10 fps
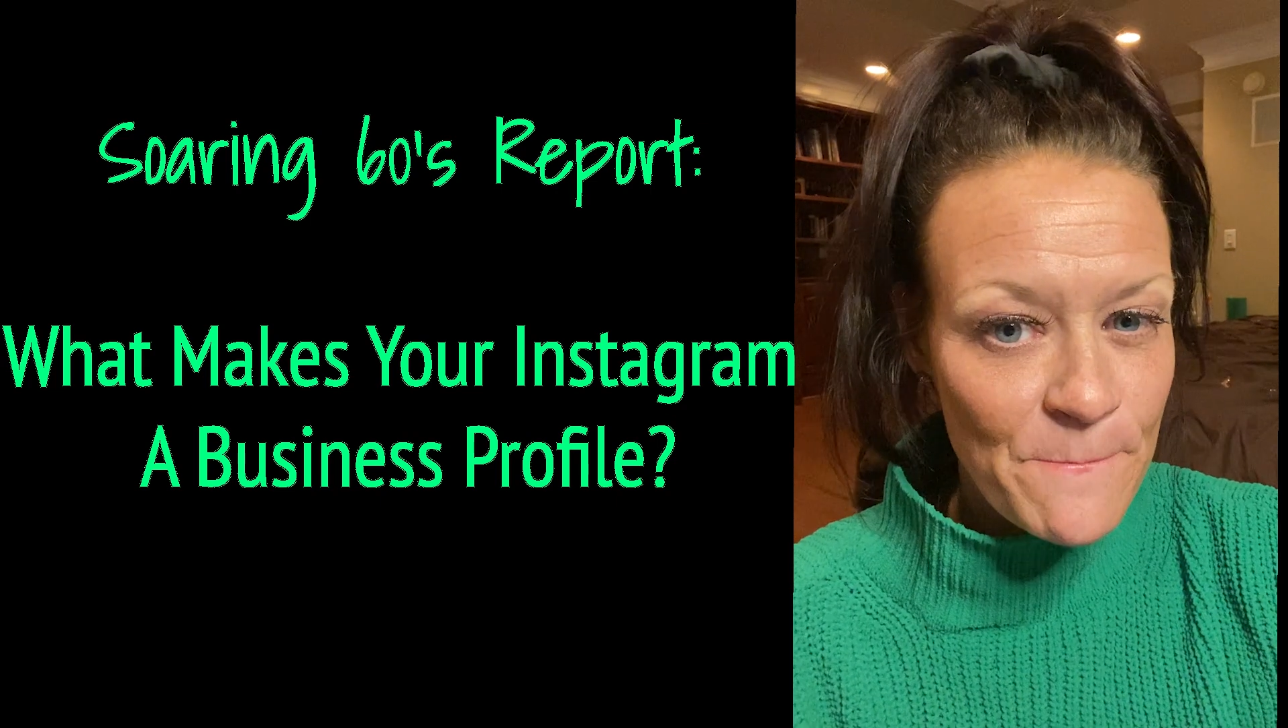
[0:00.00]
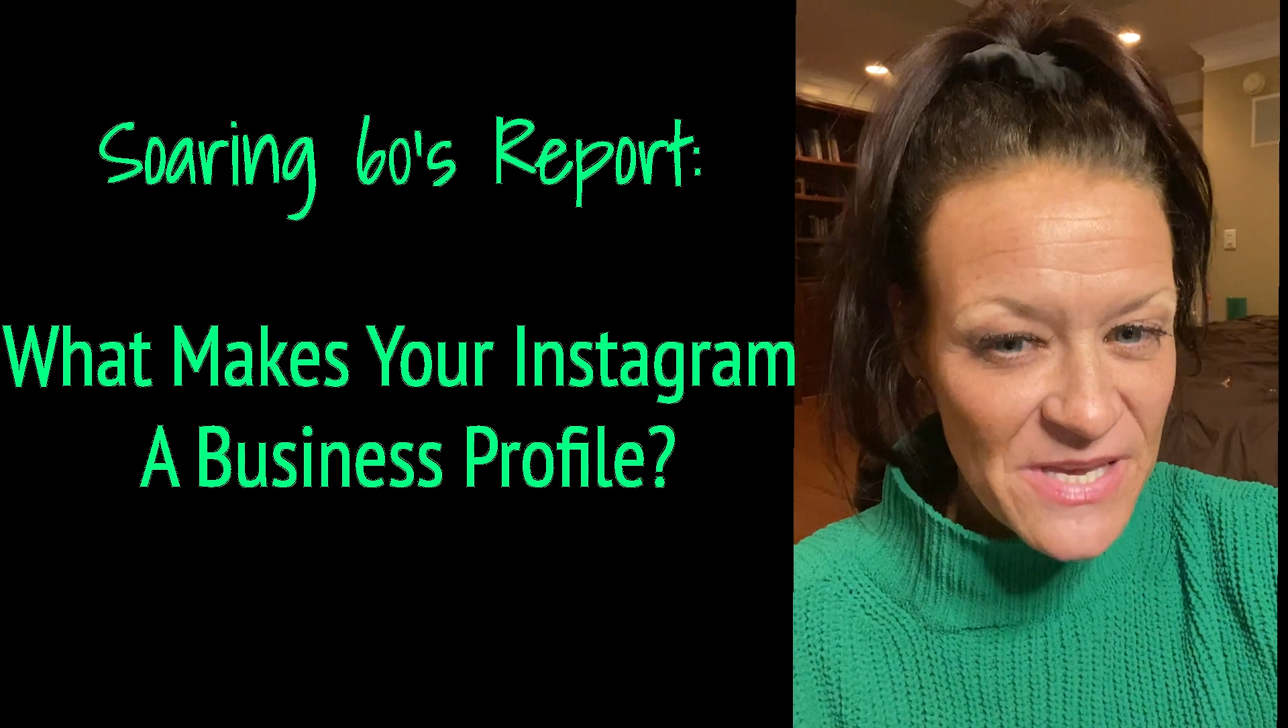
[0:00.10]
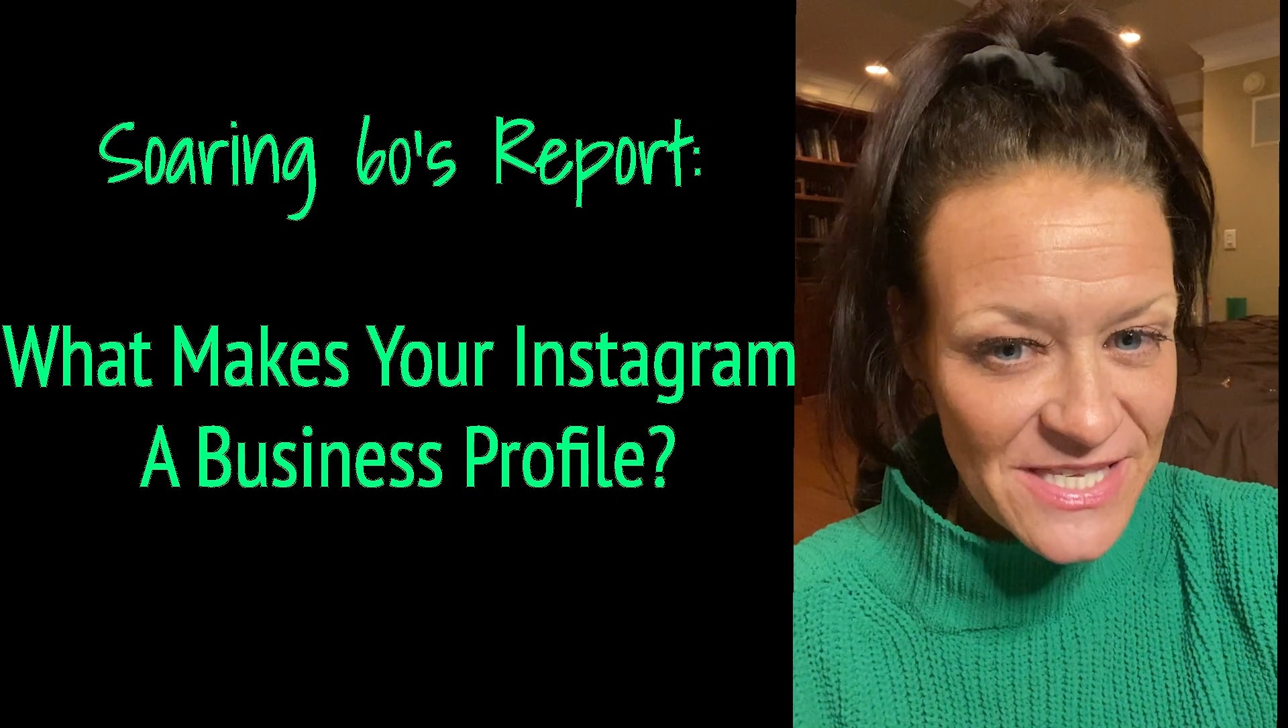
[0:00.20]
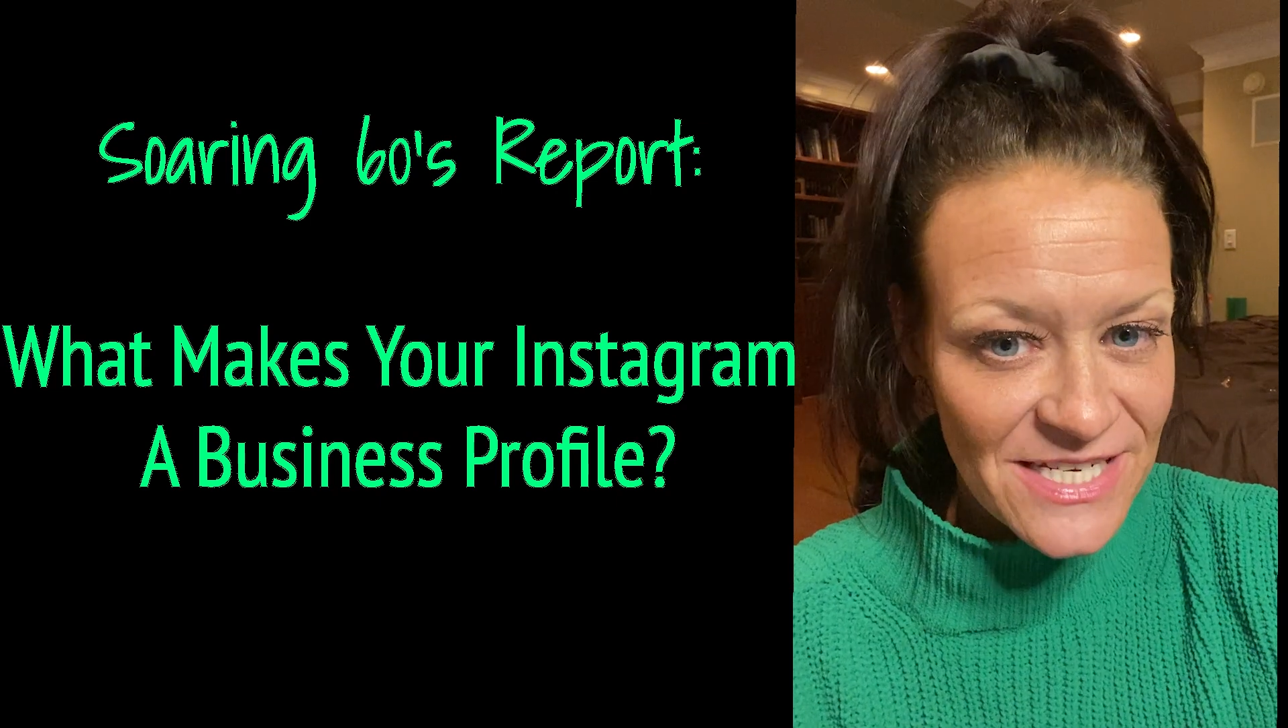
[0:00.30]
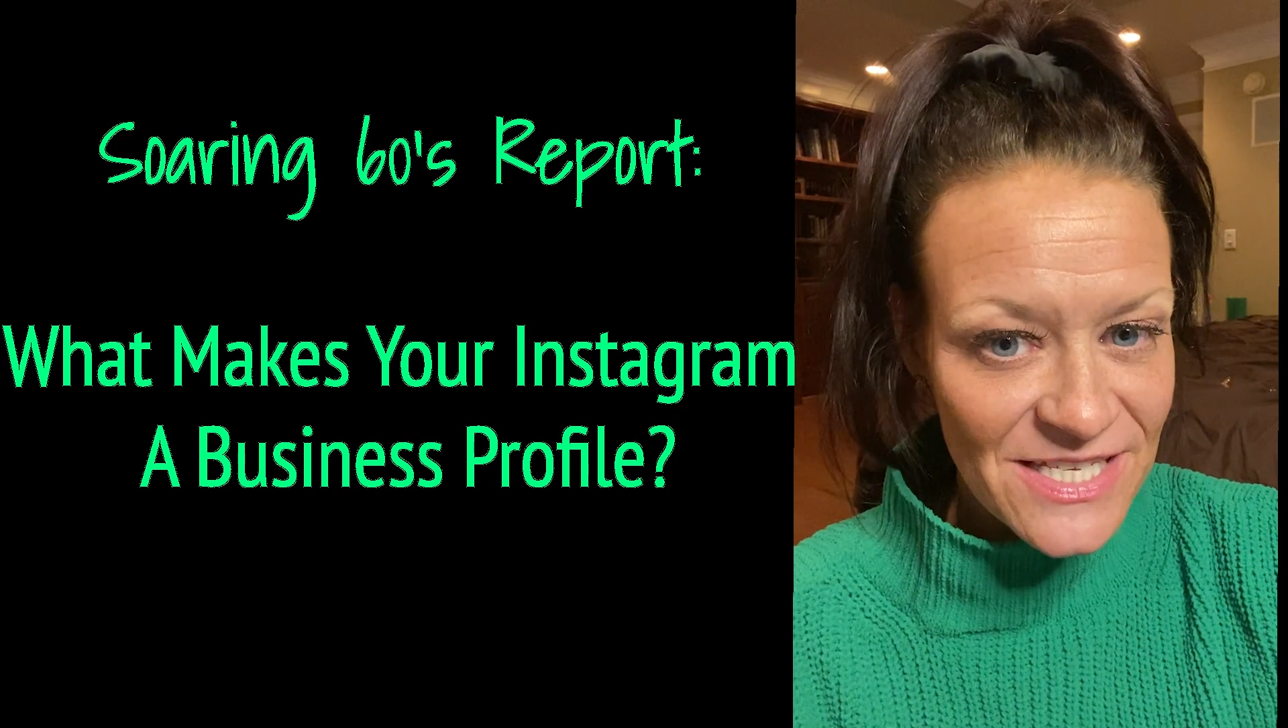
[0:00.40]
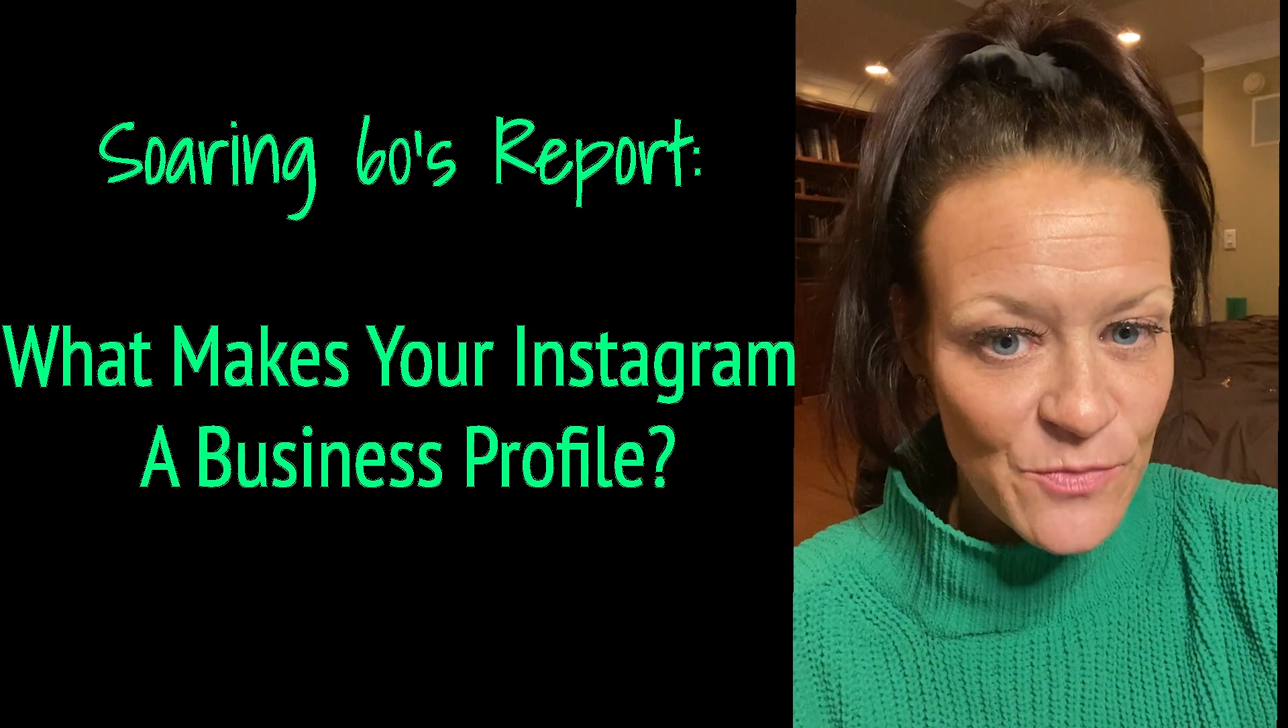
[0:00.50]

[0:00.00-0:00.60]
business